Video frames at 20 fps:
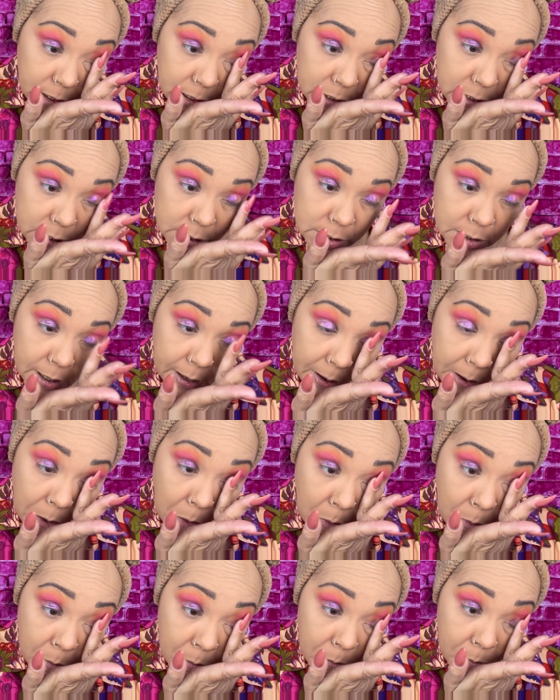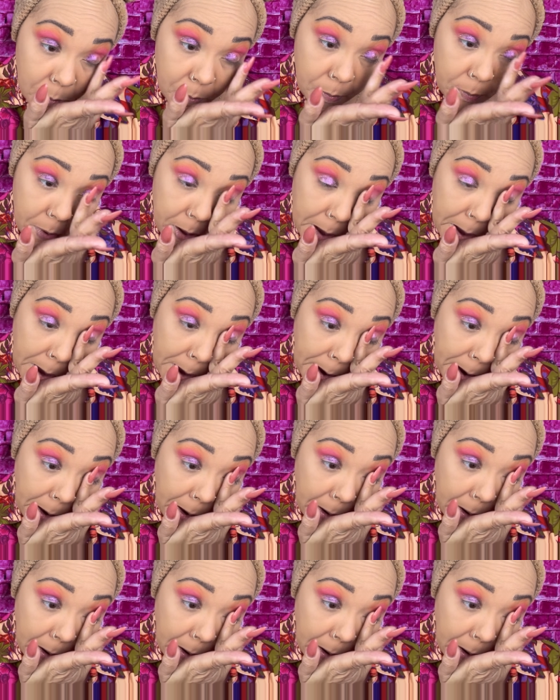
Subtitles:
this out, but